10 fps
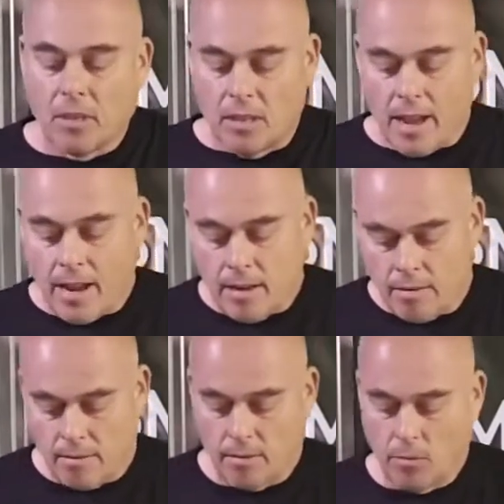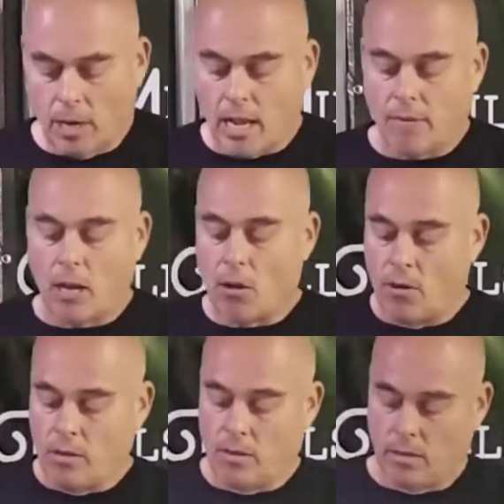Then we have our
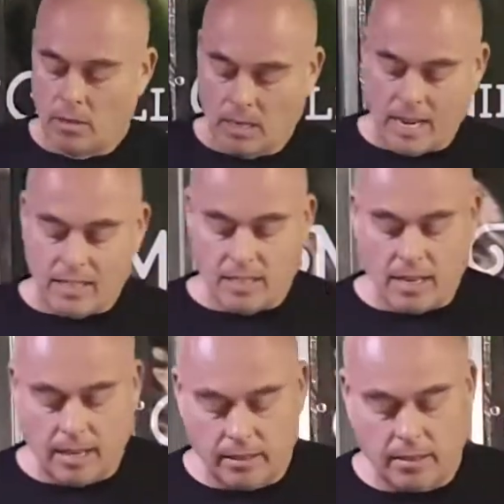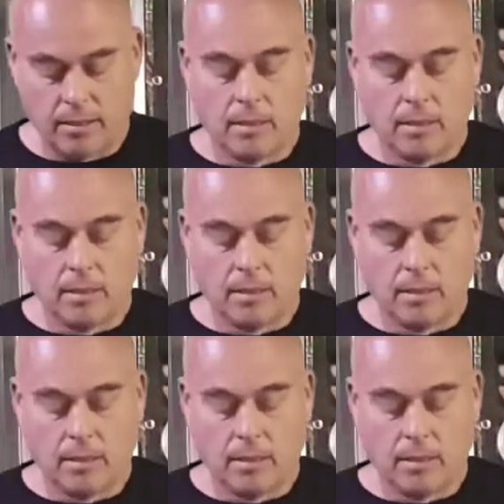own laser cut